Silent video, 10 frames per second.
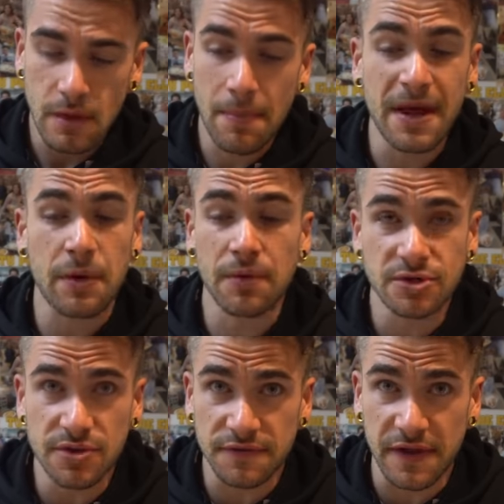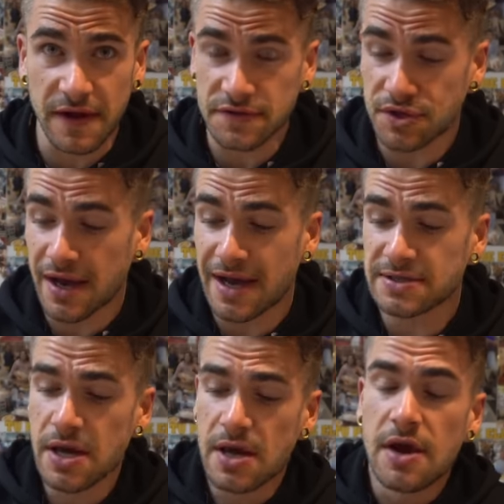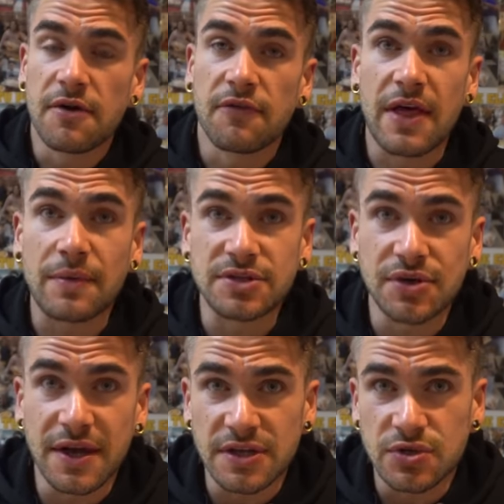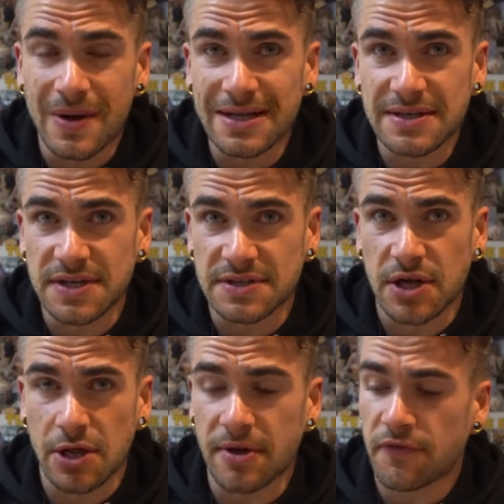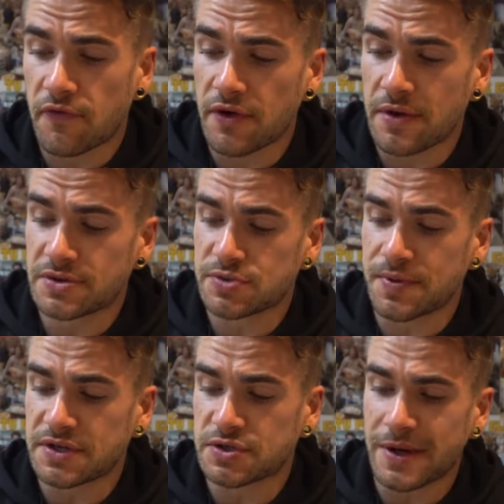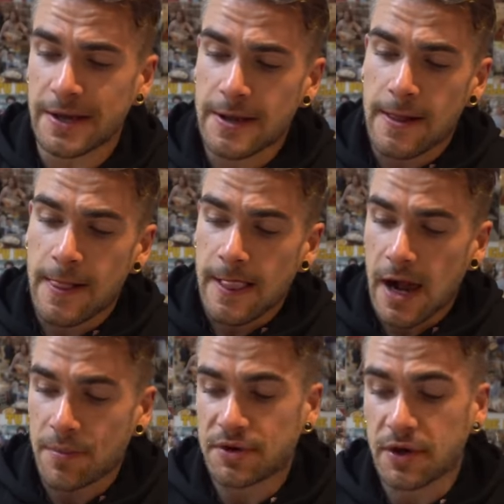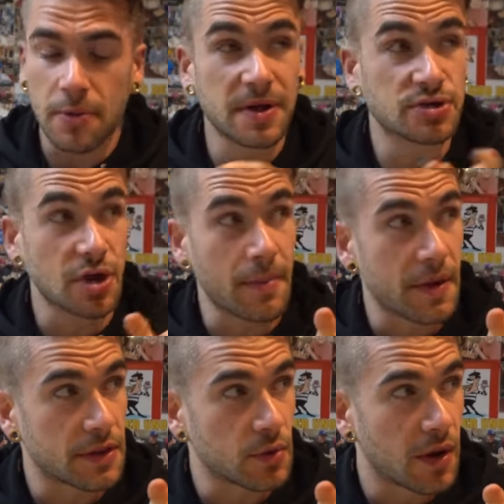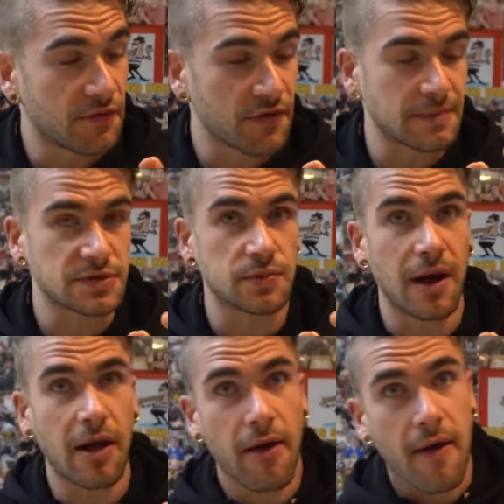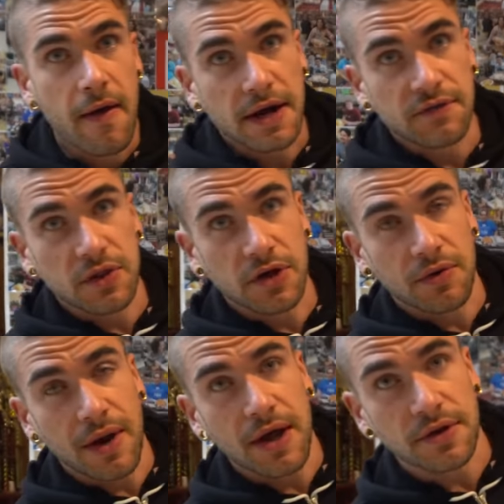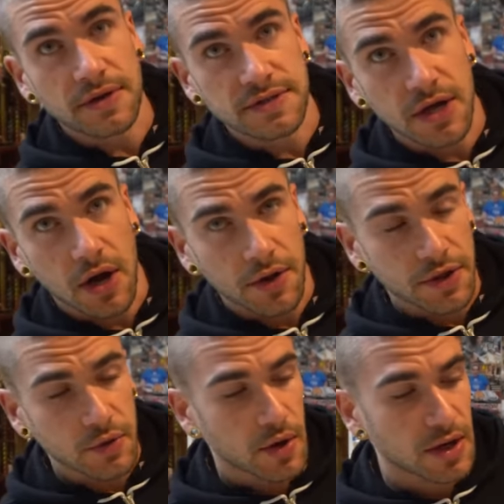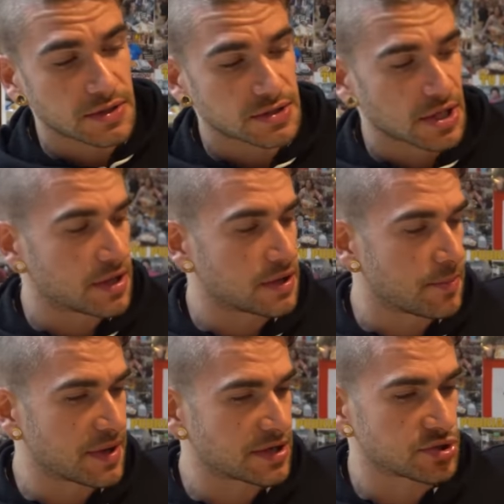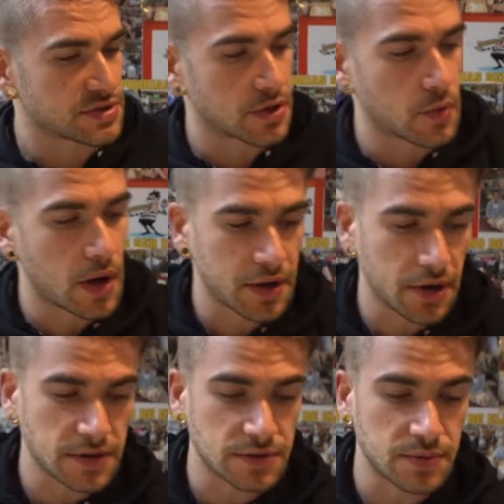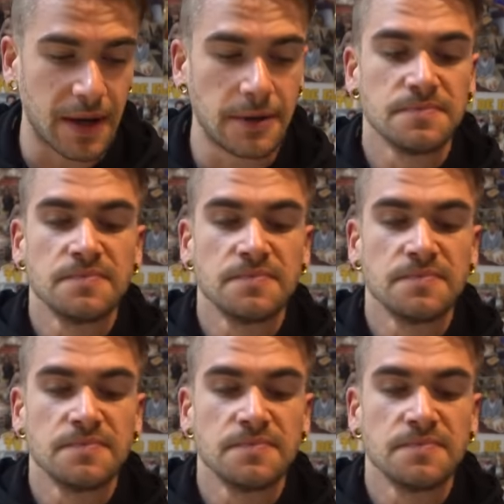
But yeah, I really enjoyed the flavors here, guys. For that, we do get the $26 meal for free, which is pretty sweet. We do get our picture up on the Wall of Fame as well. If you look around, you can see all the walls, the pictures on the wall here as well.